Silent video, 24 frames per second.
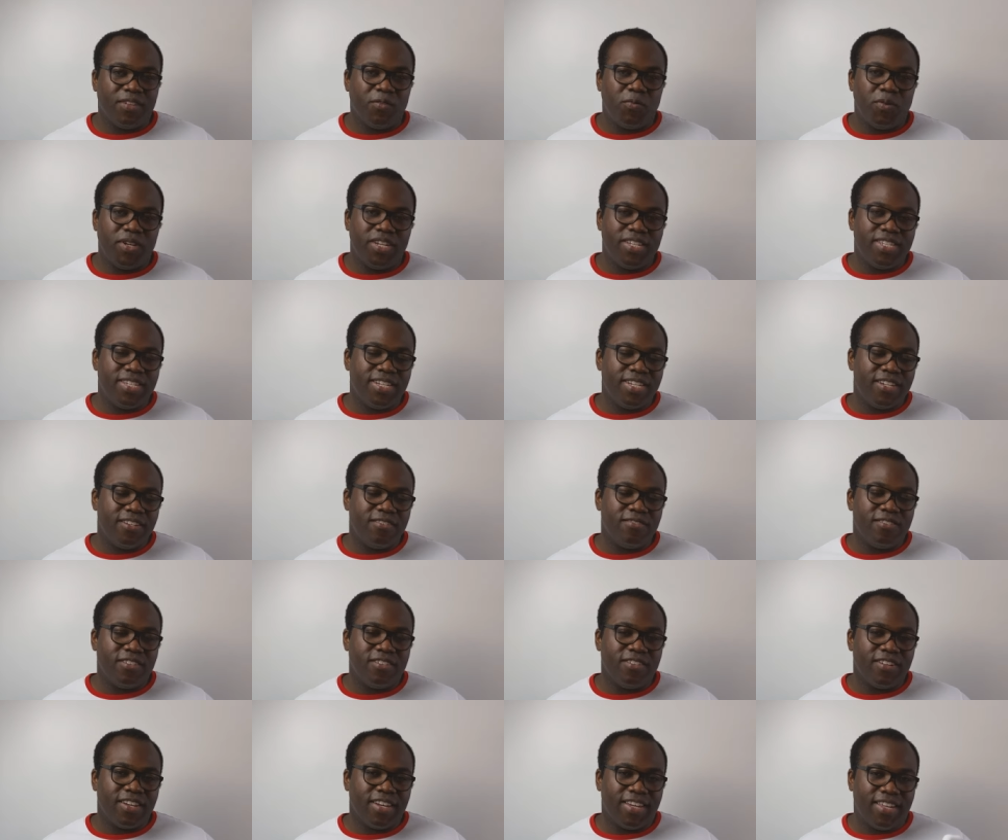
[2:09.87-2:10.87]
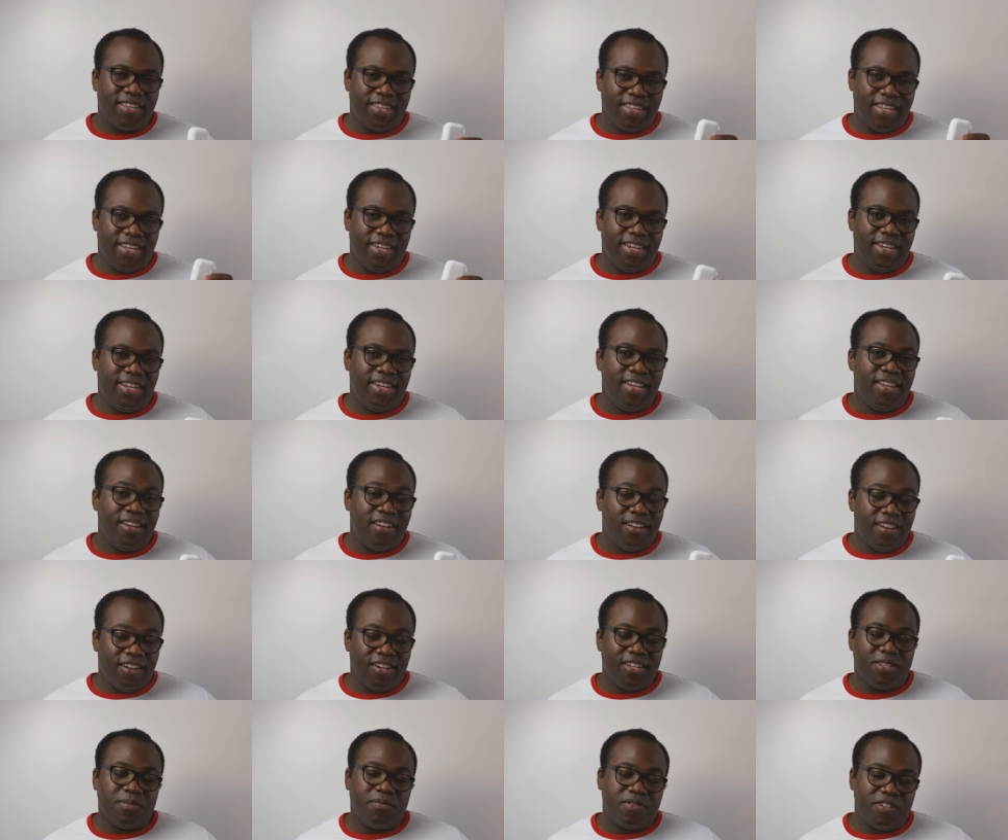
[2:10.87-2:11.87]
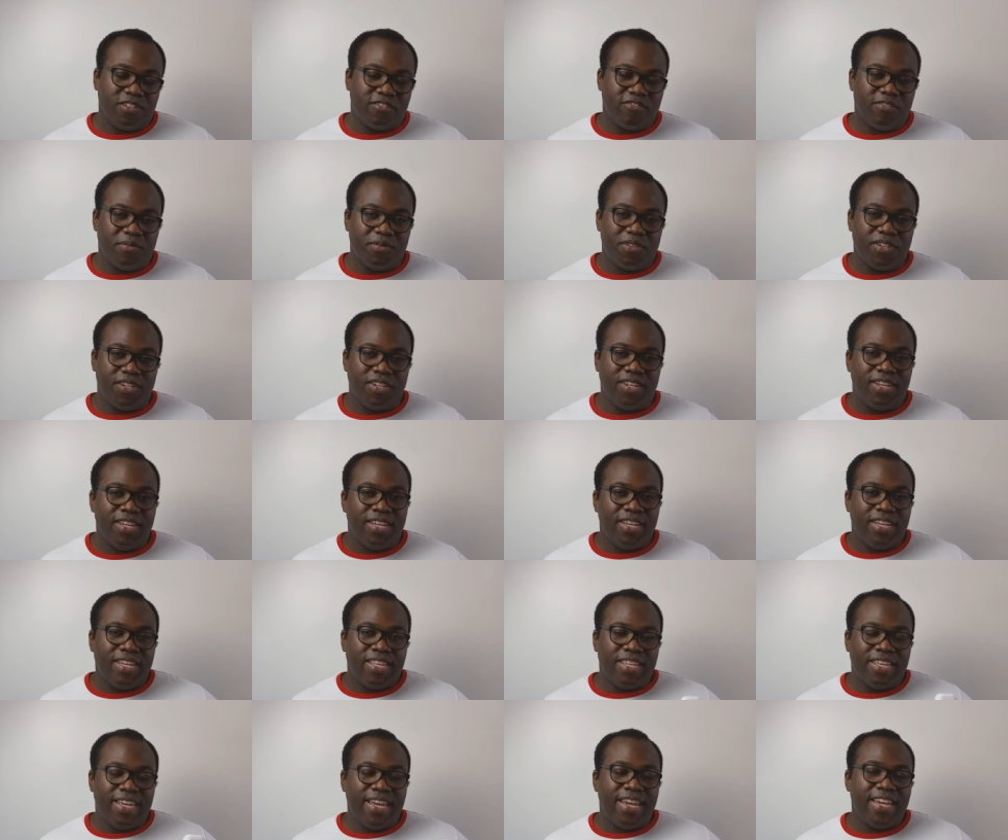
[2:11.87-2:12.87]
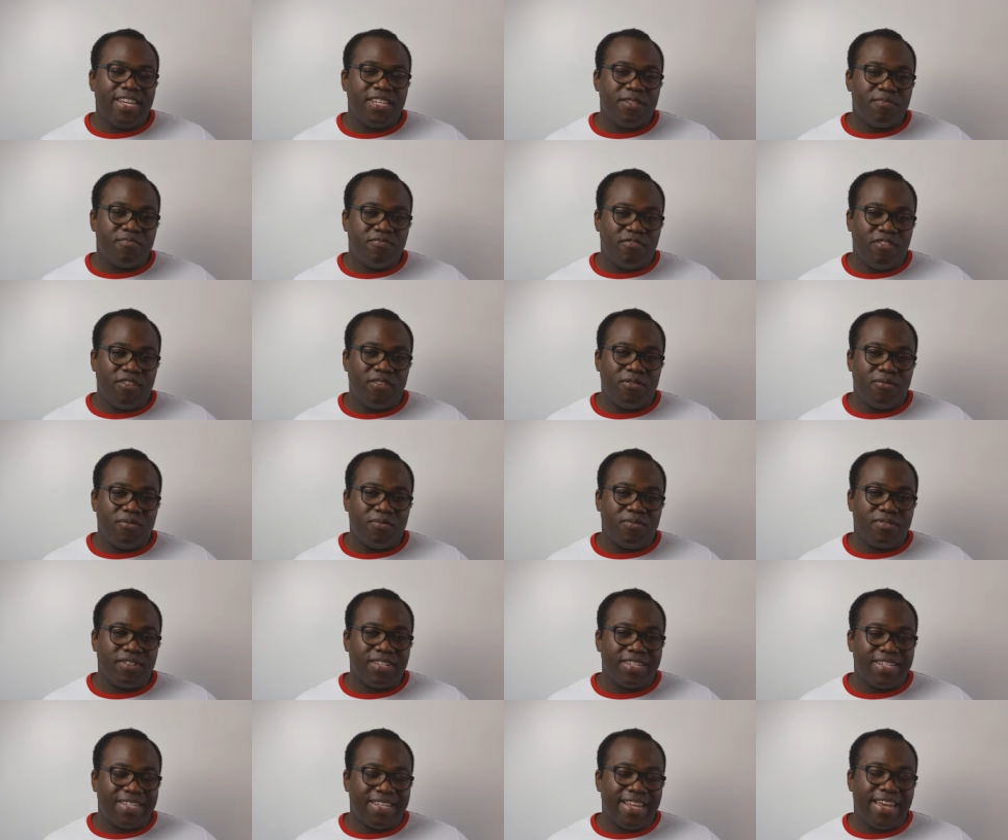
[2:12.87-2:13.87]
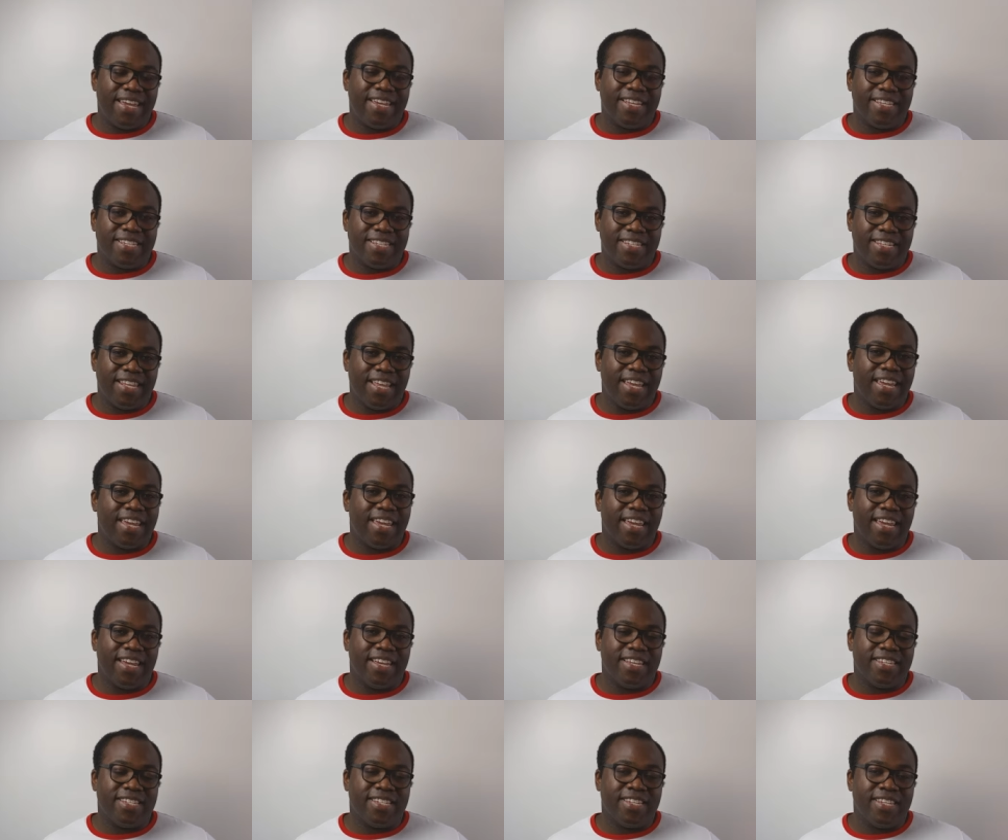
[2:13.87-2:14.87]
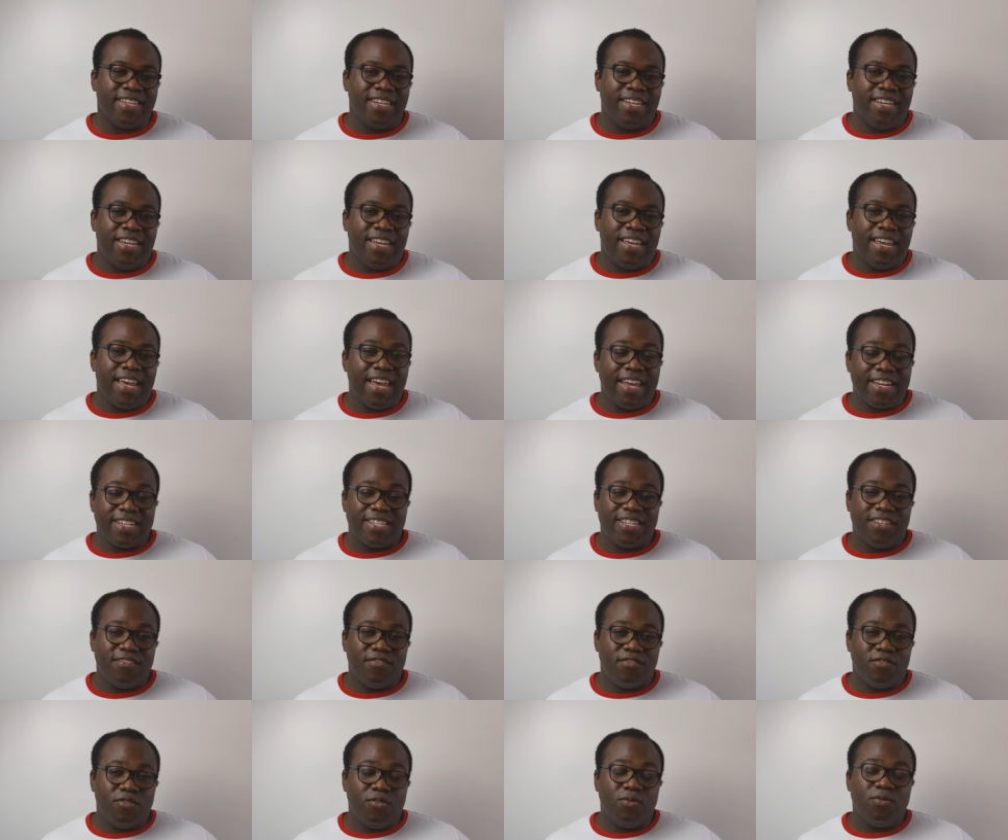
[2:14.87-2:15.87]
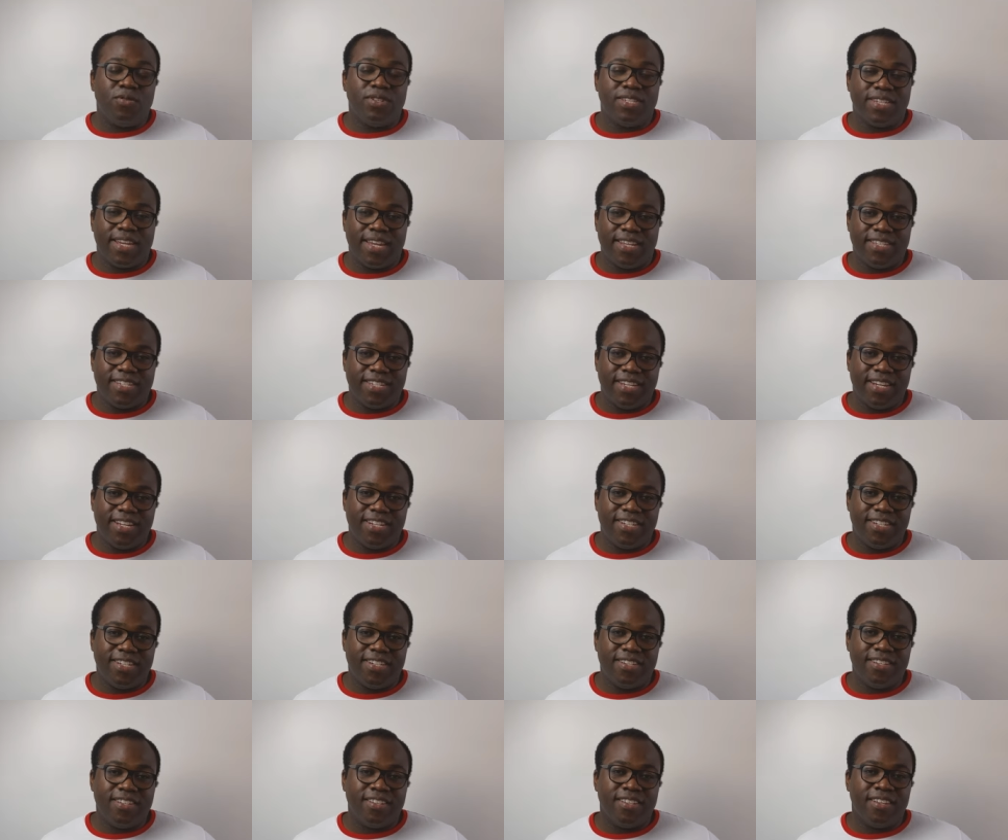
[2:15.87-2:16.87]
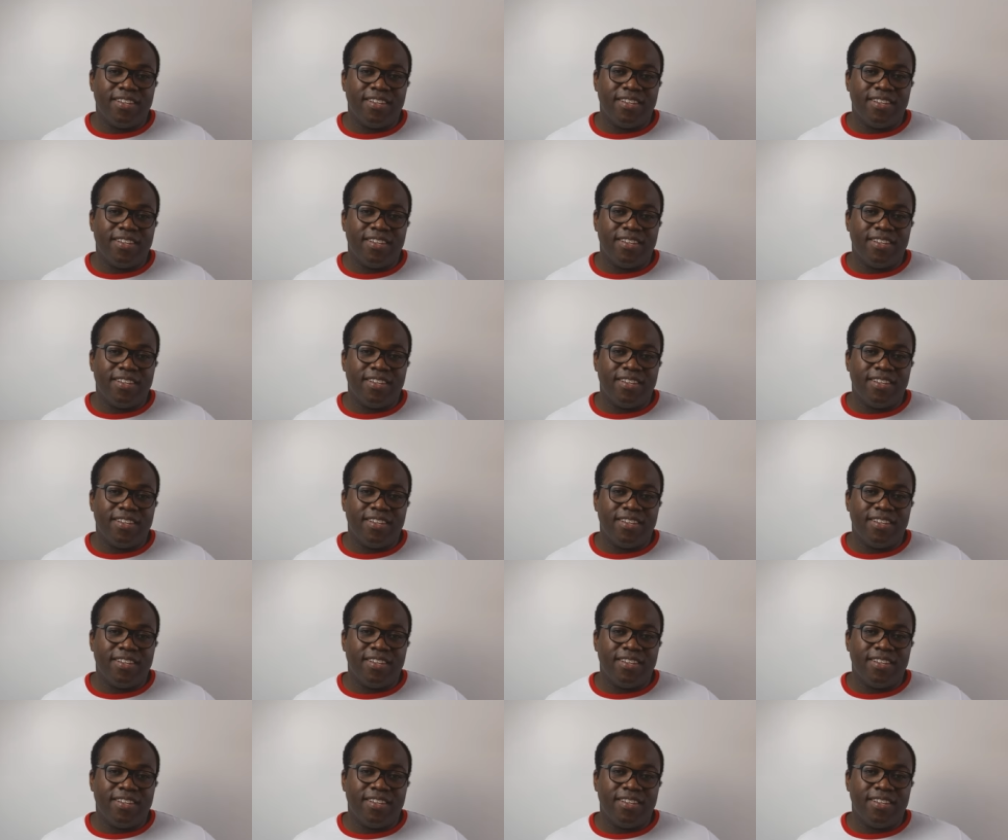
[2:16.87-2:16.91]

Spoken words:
If we continue to look at the item description, the Airs Pro states that it has active noise cancellation,